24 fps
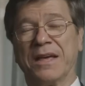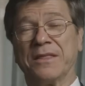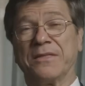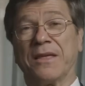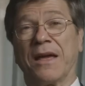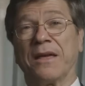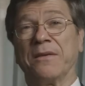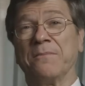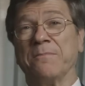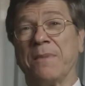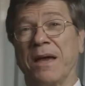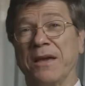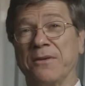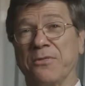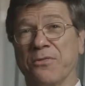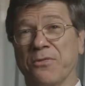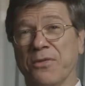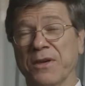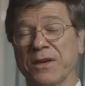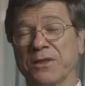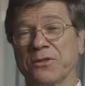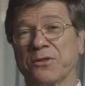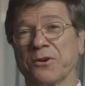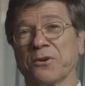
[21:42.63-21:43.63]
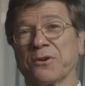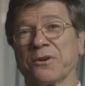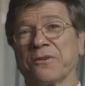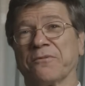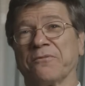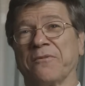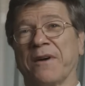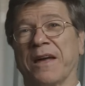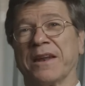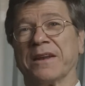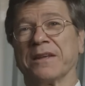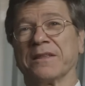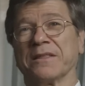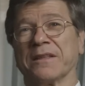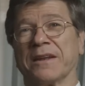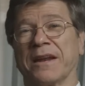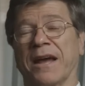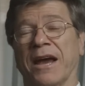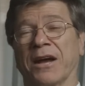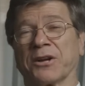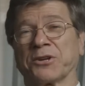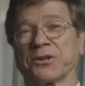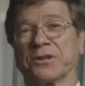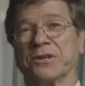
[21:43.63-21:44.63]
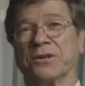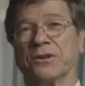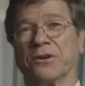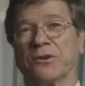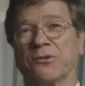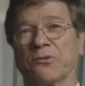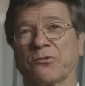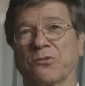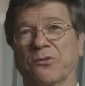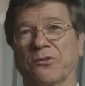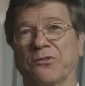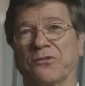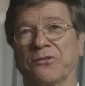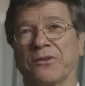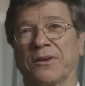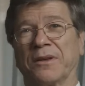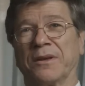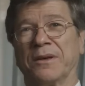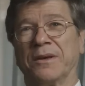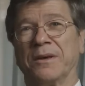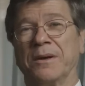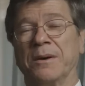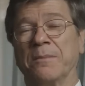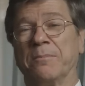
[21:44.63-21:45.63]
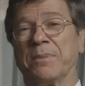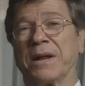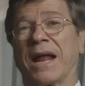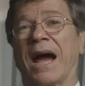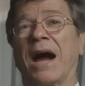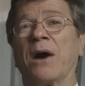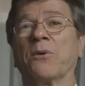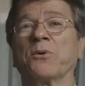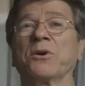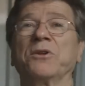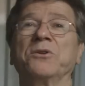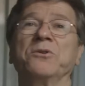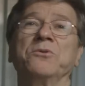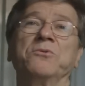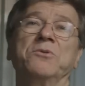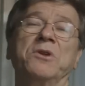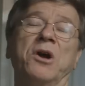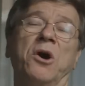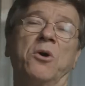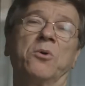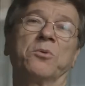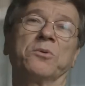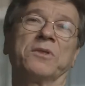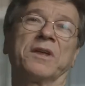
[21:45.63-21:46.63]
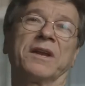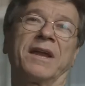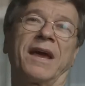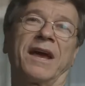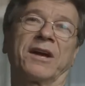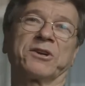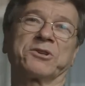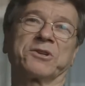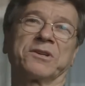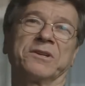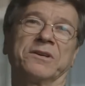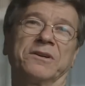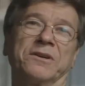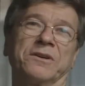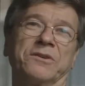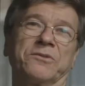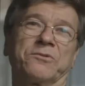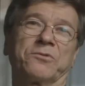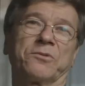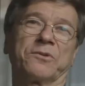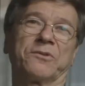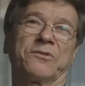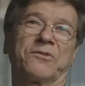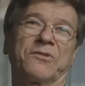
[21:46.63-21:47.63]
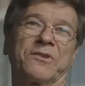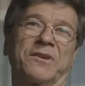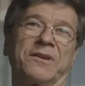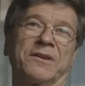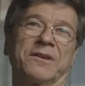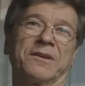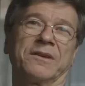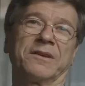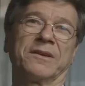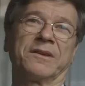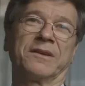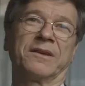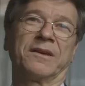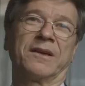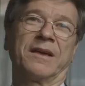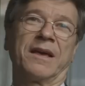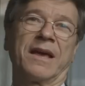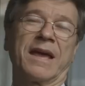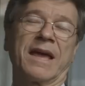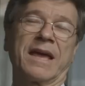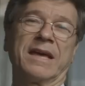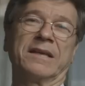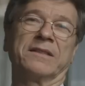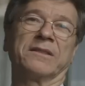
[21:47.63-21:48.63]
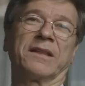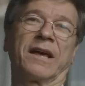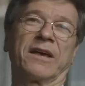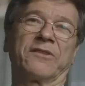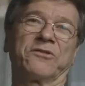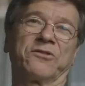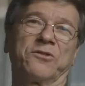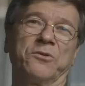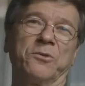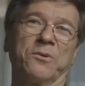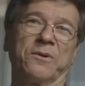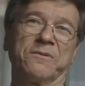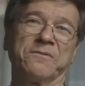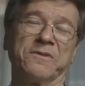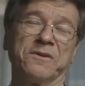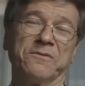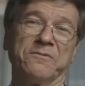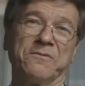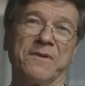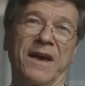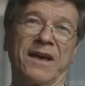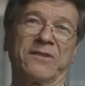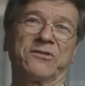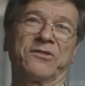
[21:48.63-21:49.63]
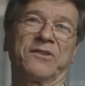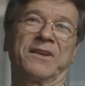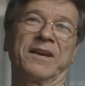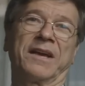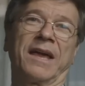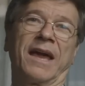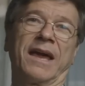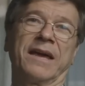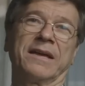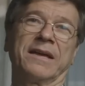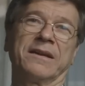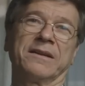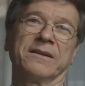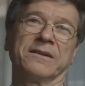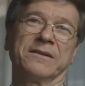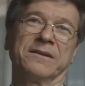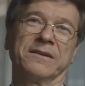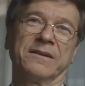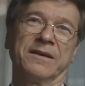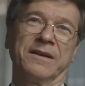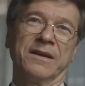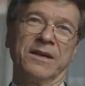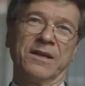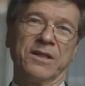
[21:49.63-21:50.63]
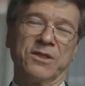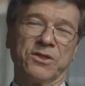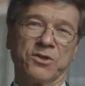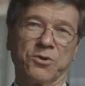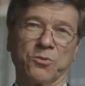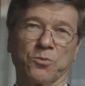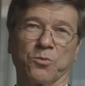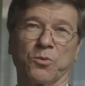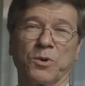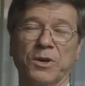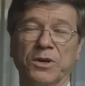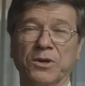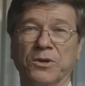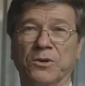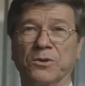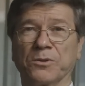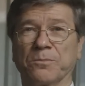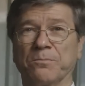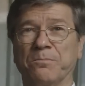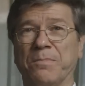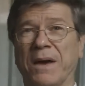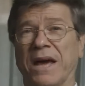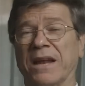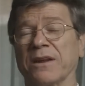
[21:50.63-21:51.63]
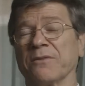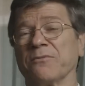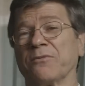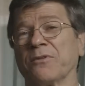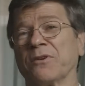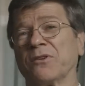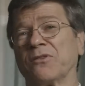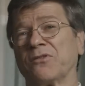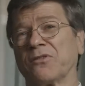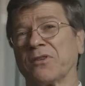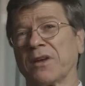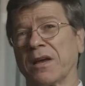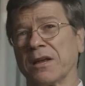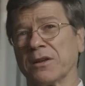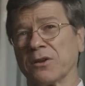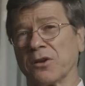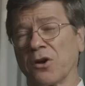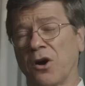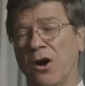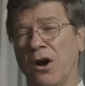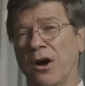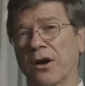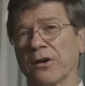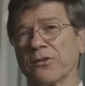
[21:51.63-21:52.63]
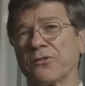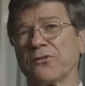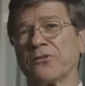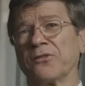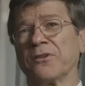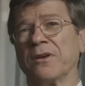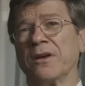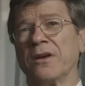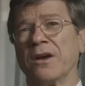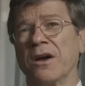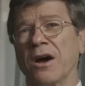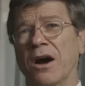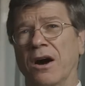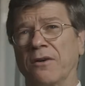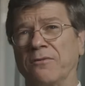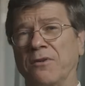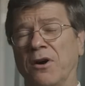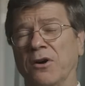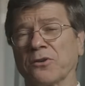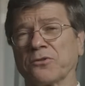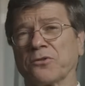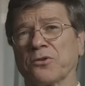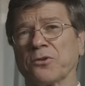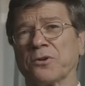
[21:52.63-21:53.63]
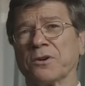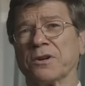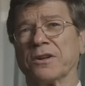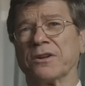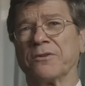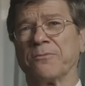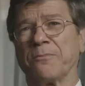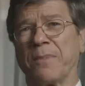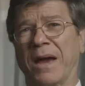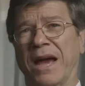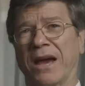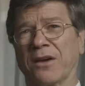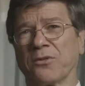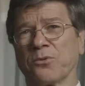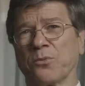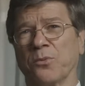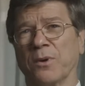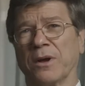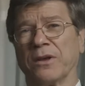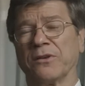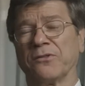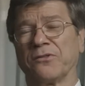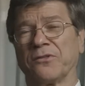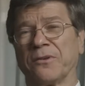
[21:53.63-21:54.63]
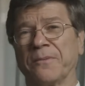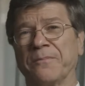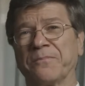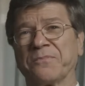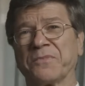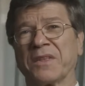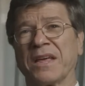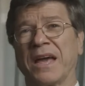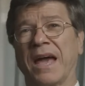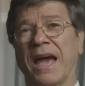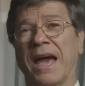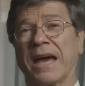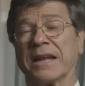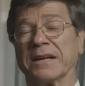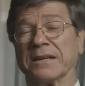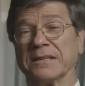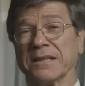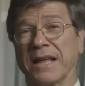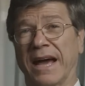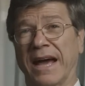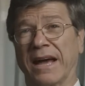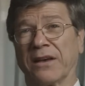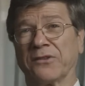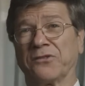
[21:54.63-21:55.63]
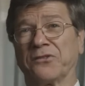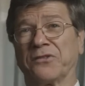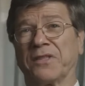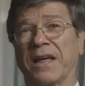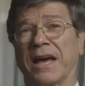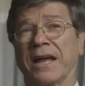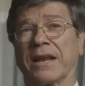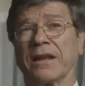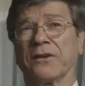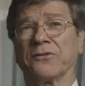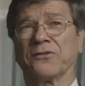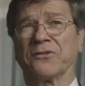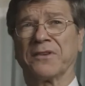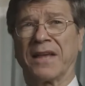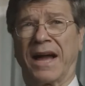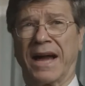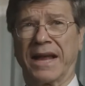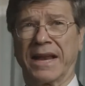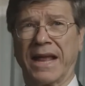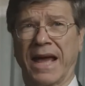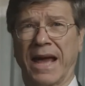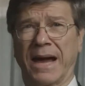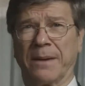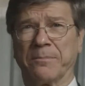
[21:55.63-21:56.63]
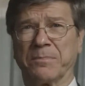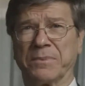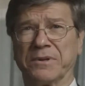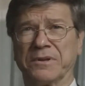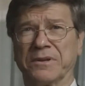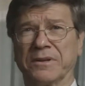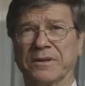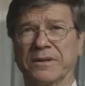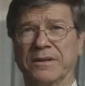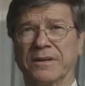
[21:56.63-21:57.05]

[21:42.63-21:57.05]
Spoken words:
They may think they're defending the national interest, but how can you know the national interest unless you have investigated the real benefits and costs of alternative pathways? And alas, that has not happened.